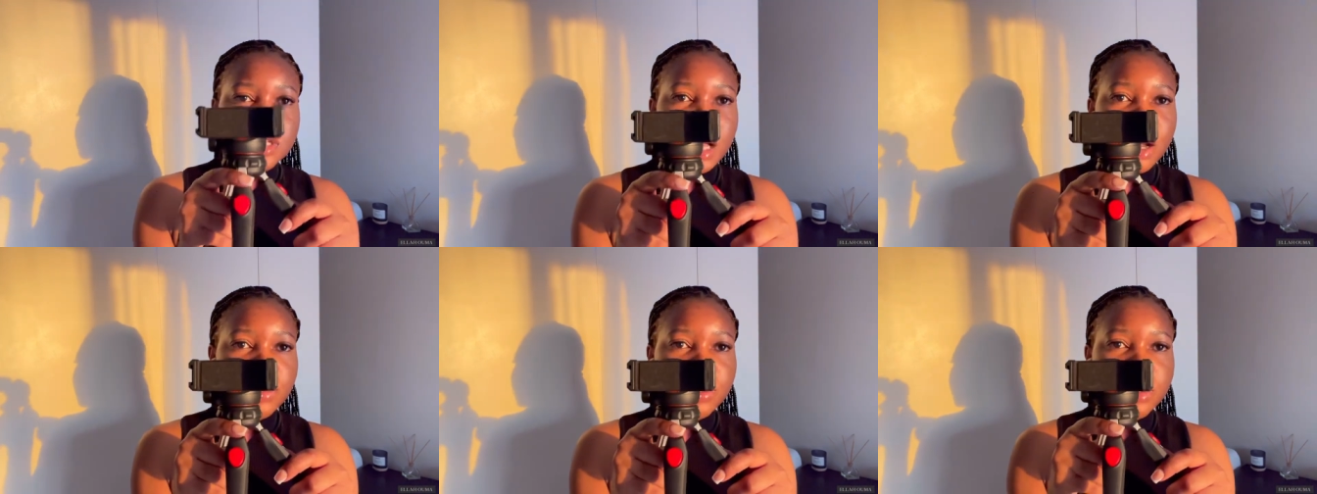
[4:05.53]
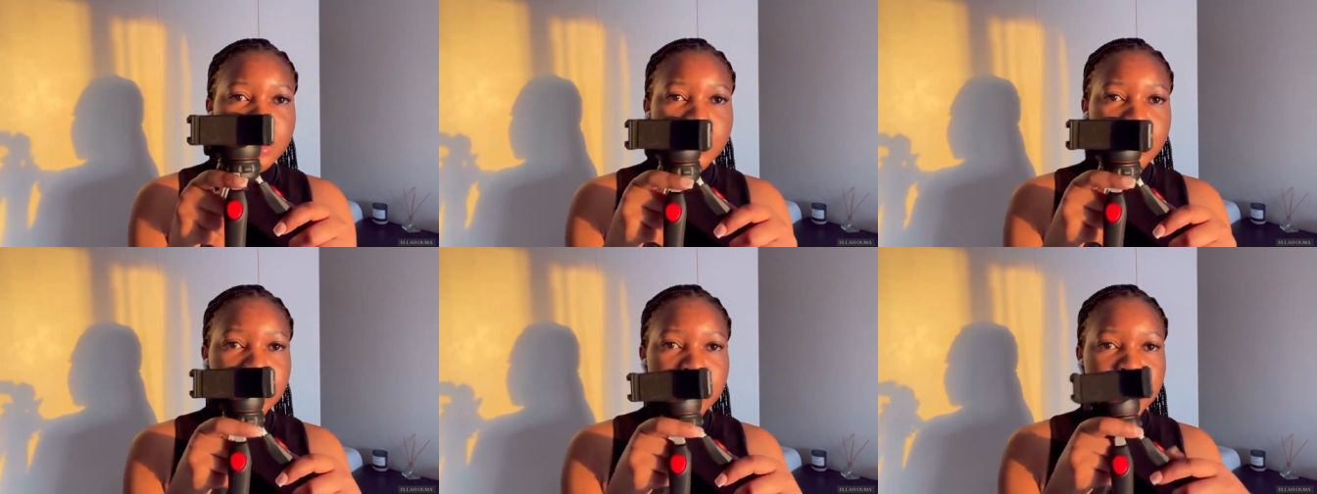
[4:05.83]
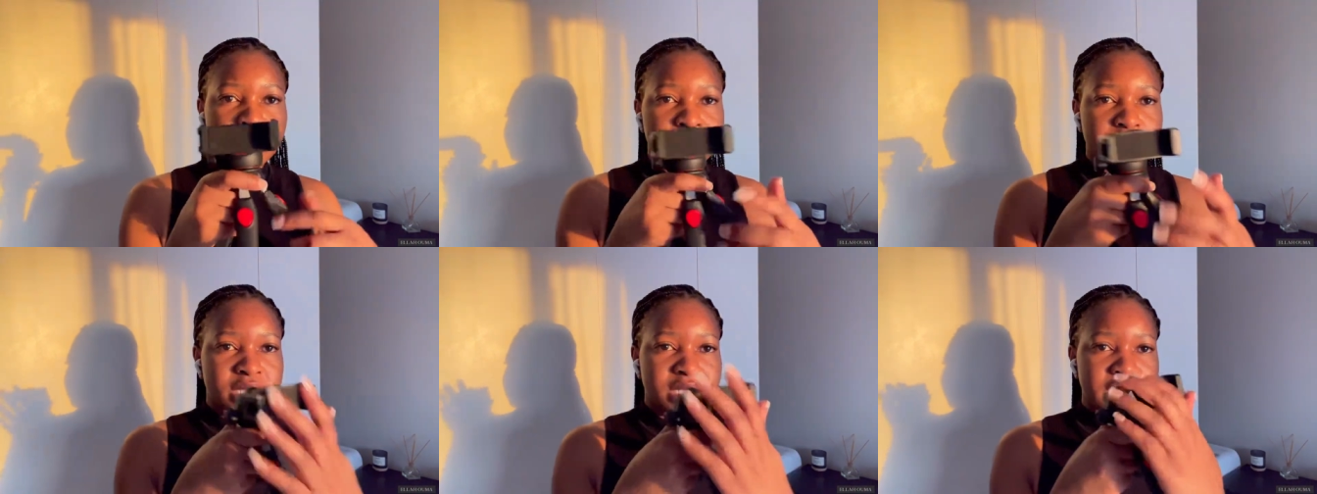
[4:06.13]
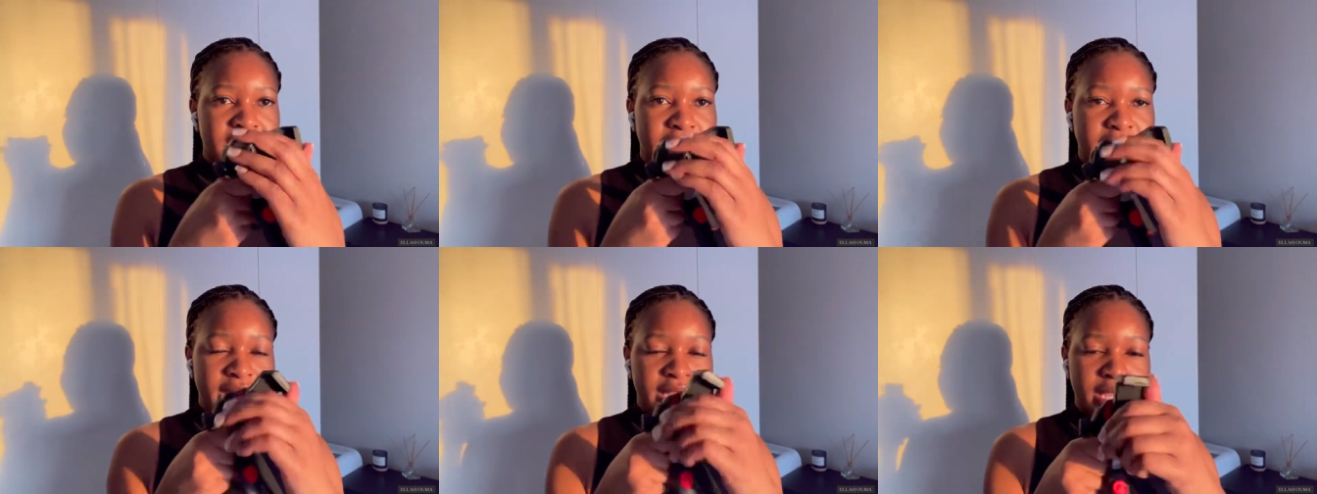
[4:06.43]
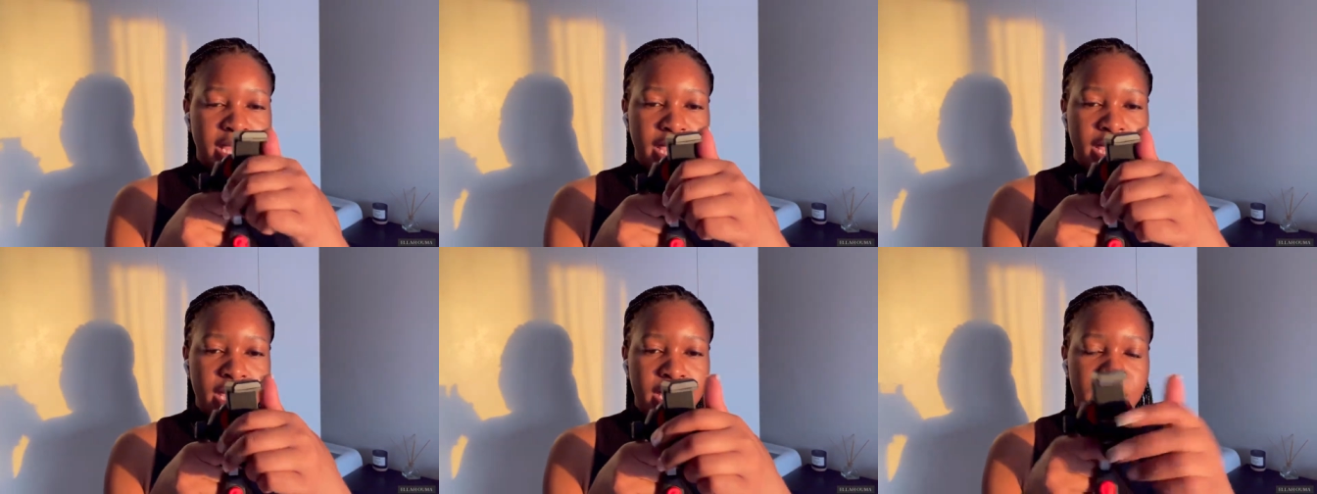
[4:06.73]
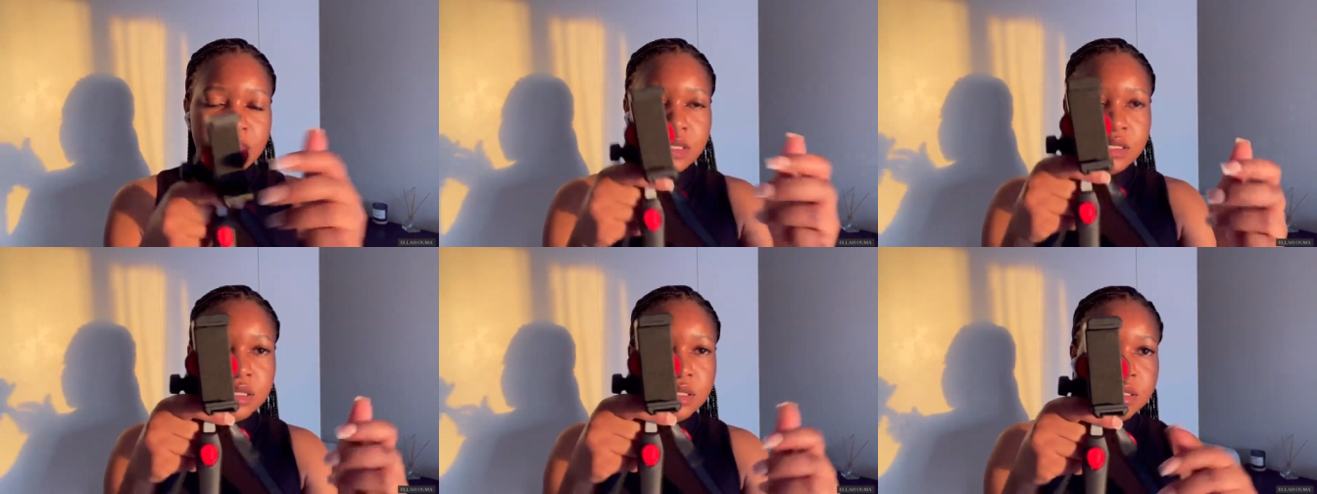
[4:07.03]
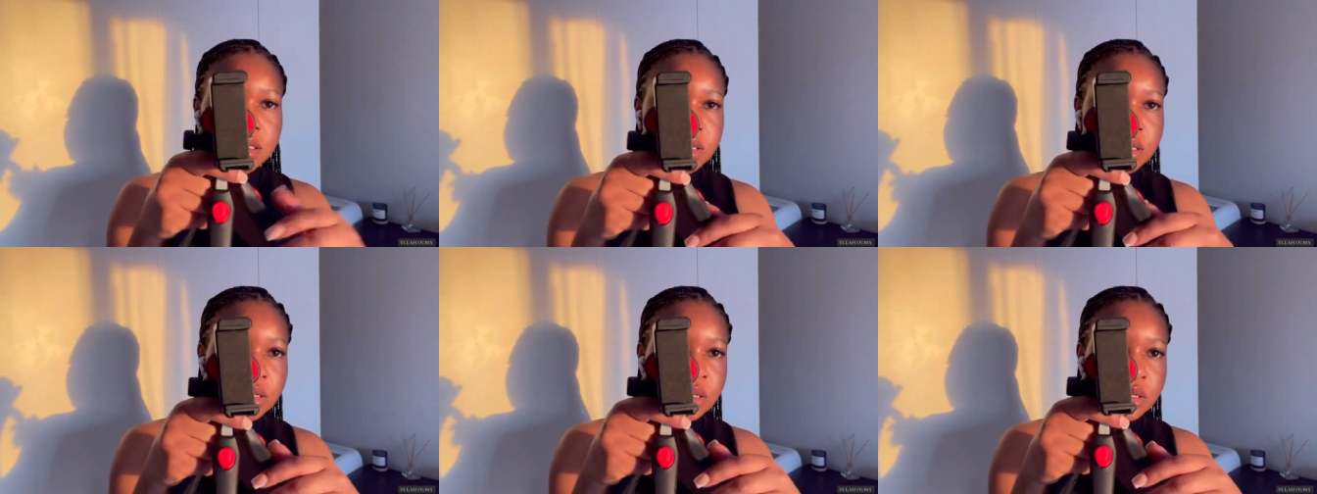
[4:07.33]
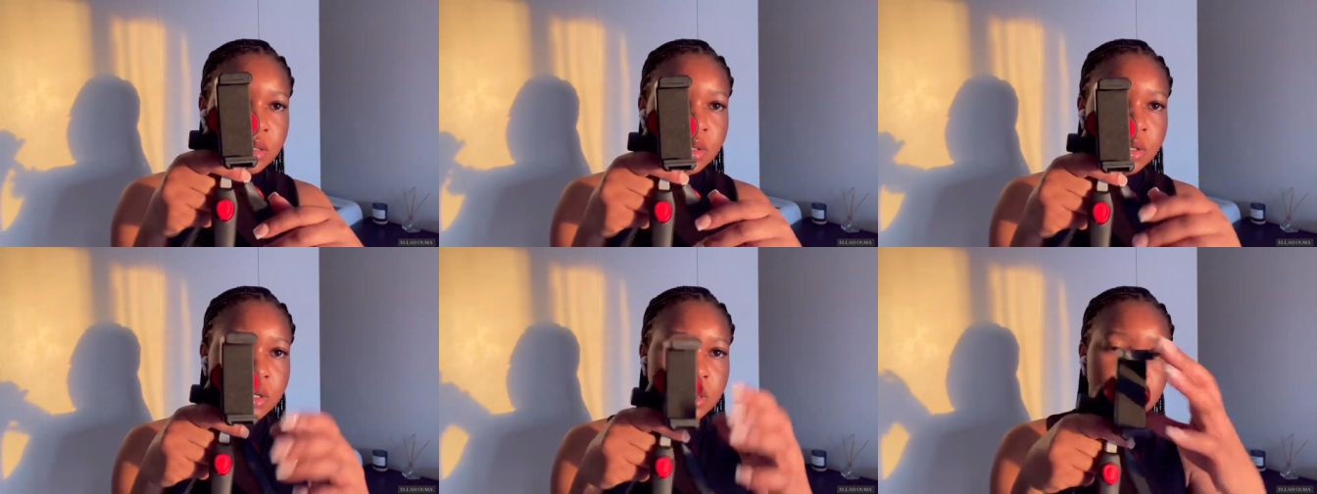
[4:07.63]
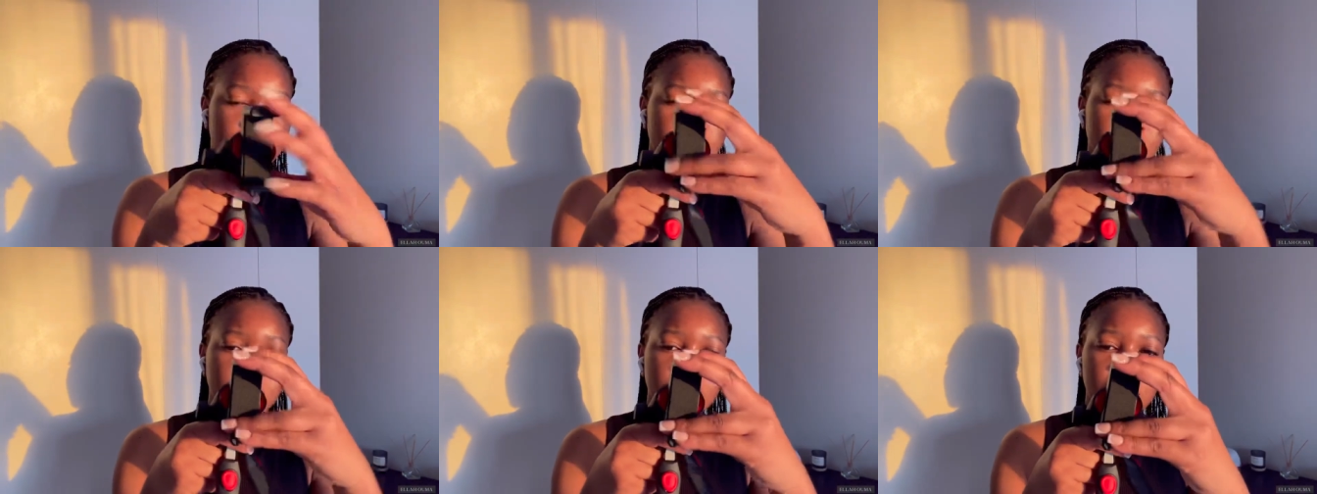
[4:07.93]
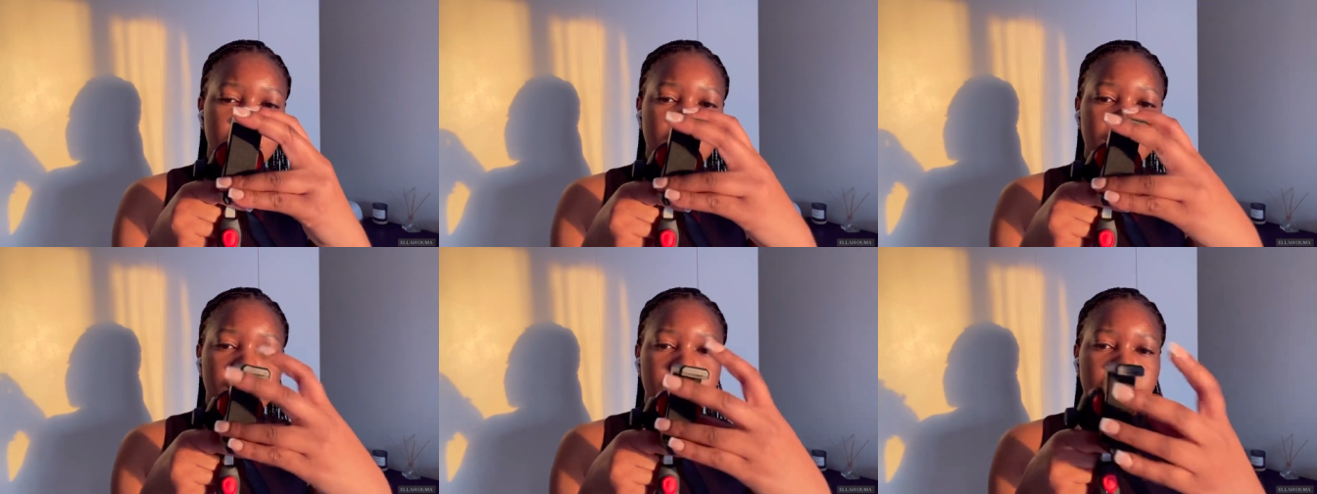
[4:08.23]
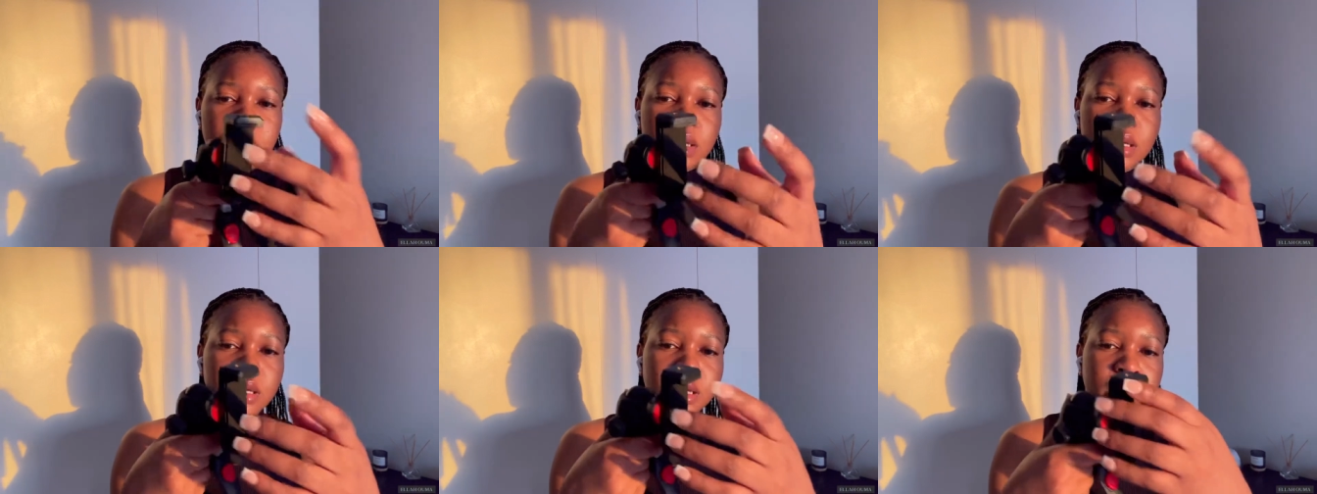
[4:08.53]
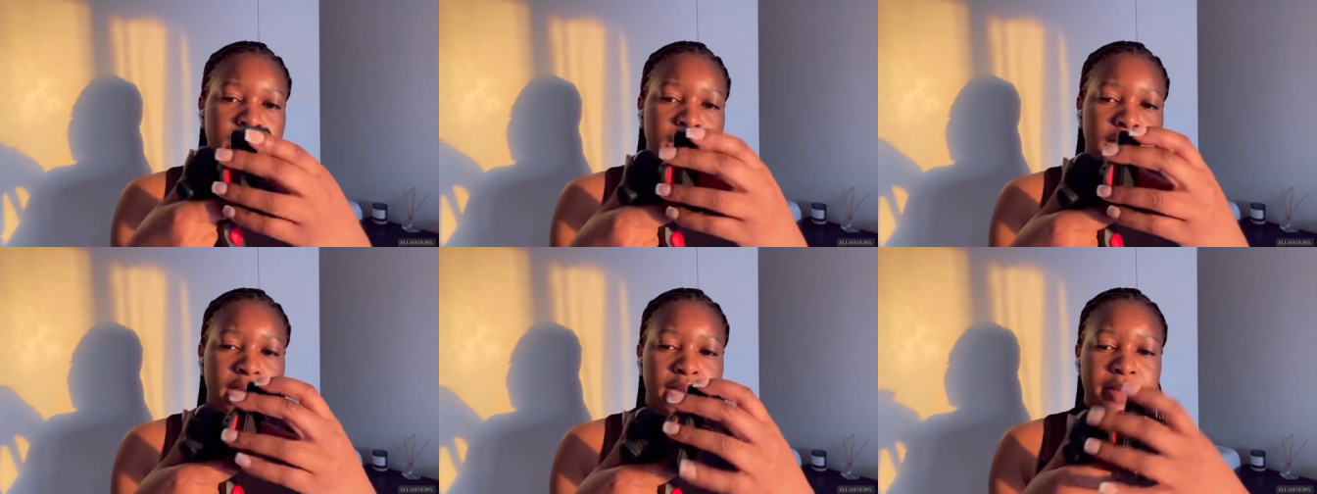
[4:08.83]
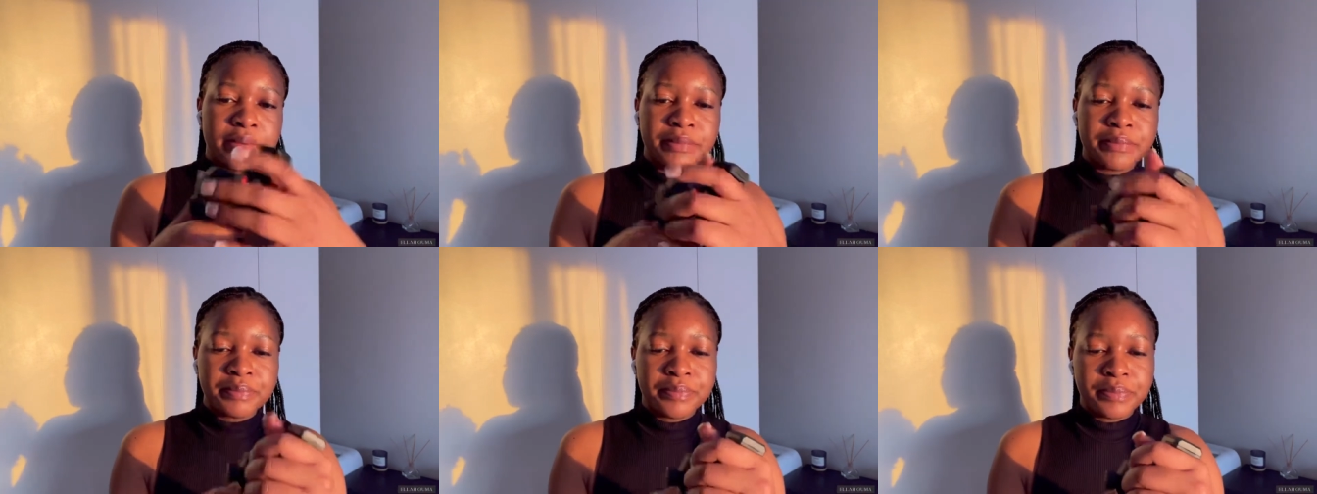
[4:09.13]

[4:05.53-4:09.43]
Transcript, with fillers: how it looks when it's like that look yeah